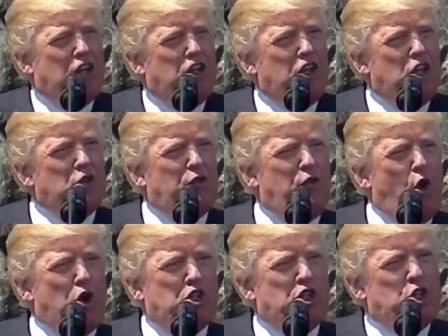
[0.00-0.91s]
these
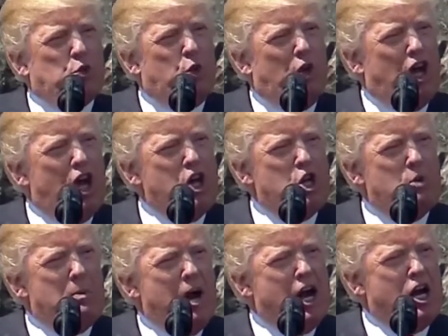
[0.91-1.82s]
forces will
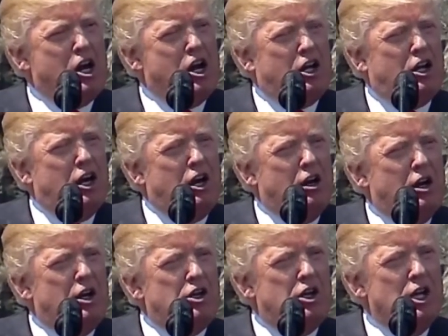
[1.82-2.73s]
undermine our
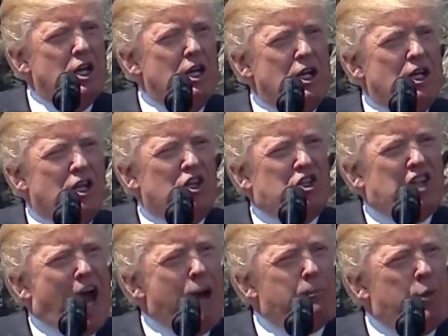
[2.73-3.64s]
courage,
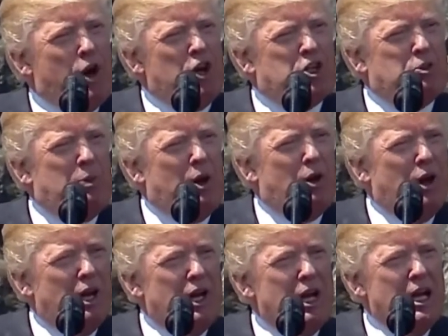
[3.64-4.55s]
sap our
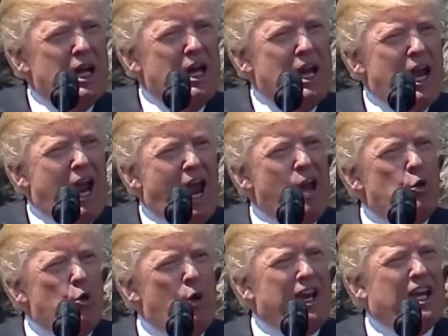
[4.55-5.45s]
spirit,
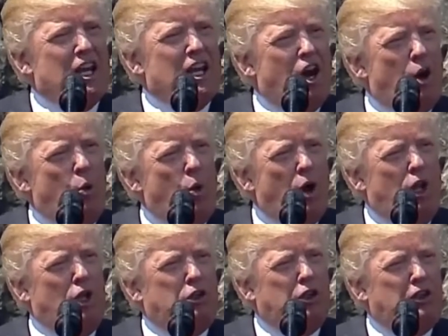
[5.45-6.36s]
and weaken our
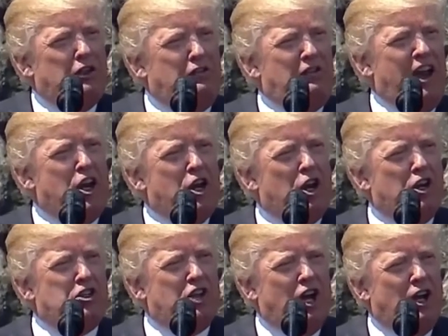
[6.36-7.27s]
will to defend
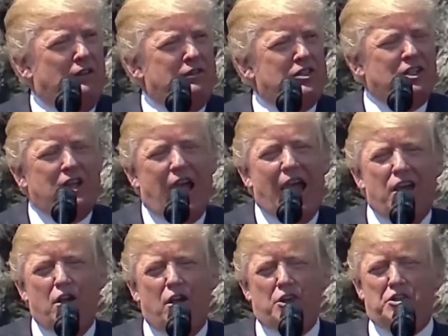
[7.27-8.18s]
ourselves
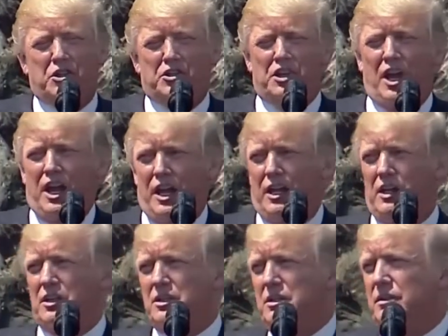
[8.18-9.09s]
and our societies.